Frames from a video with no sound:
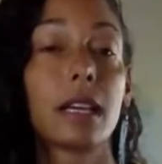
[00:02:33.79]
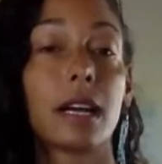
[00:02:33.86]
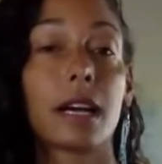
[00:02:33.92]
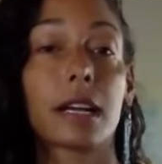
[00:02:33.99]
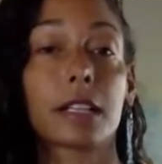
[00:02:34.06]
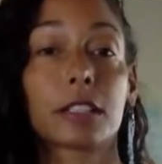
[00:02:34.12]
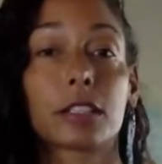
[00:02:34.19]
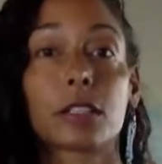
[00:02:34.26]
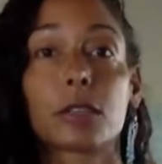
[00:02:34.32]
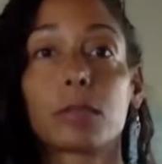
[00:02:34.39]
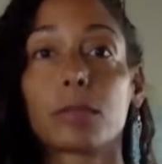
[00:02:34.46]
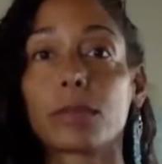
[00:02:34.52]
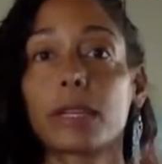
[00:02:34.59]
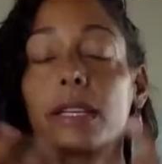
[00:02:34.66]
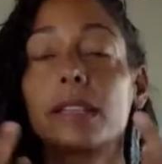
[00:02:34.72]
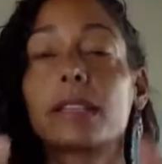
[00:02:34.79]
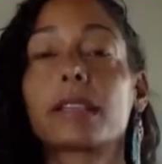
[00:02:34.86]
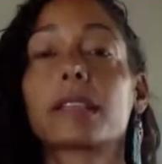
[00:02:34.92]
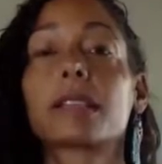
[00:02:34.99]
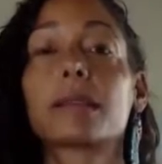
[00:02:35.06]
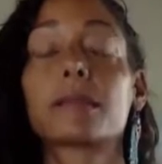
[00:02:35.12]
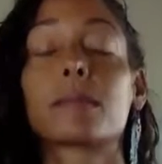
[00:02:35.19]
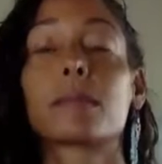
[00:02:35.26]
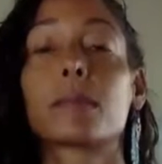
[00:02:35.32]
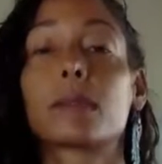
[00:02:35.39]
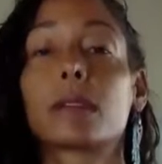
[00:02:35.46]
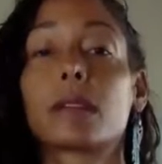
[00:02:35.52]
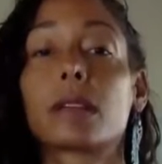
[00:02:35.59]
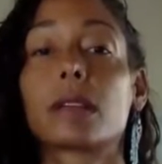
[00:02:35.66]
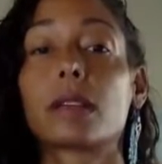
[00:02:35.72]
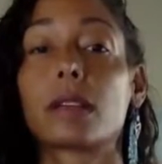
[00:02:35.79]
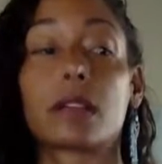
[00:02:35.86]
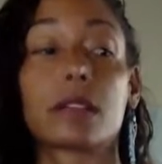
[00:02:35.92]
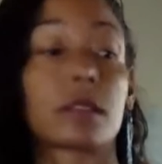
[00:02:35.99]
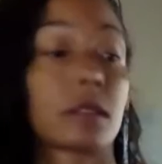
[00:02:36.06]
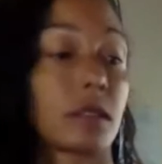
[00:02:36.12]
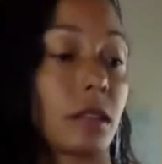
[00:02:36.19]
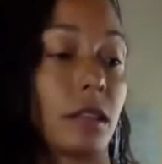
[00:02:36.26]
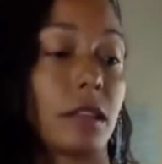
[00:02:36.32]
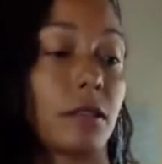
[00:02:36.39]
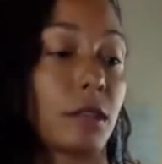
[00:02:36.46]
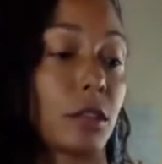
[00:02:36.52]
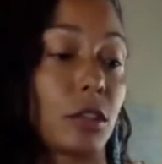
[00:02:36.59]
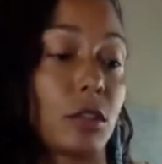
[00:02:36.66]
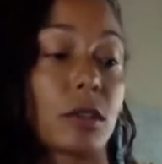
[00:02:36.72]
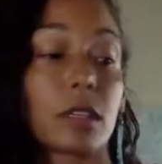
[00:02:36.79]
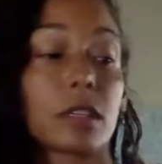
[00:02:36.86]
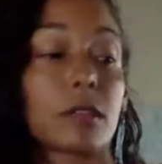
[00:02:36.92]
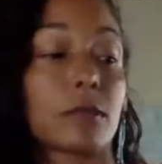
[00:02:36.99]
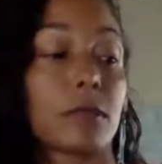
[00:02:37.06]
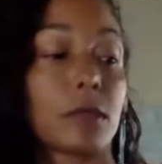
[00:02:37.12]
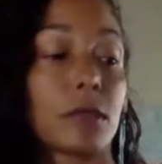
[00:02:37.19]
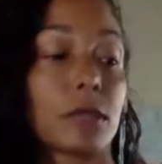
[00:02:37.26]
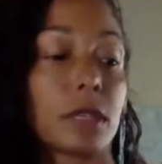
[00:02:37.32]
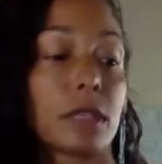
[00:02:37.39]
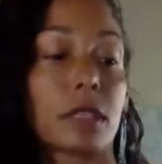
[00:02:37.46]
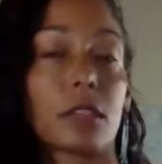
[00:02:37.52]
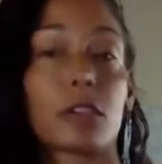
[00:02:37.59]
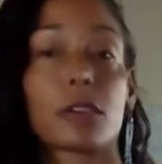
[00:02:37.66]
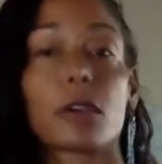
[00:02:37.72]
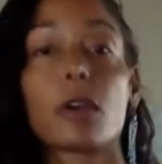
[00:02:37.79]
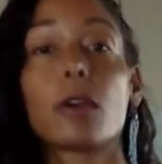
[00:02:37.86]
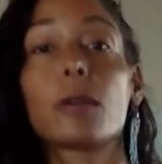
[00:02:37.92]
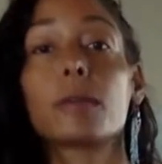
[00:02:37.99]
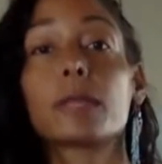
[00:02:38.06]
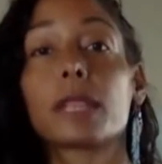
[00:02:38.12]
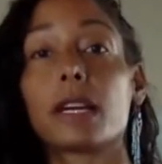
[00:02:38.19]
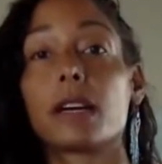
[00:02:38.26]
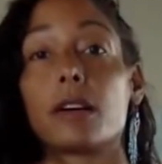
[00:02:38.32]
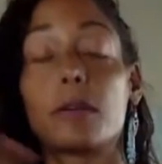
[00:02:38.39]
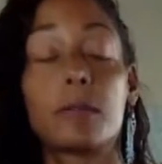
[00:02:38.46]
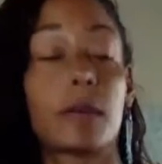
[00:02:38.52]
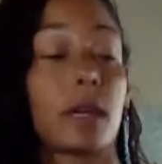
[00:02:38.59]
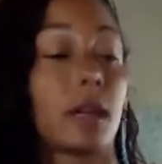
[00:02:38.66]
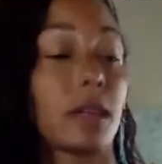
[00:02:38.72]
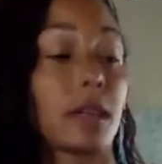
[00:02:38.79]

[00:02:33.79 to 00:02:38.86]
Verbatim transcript: Uh, so breathing them as even you can diffuse these in your home to help.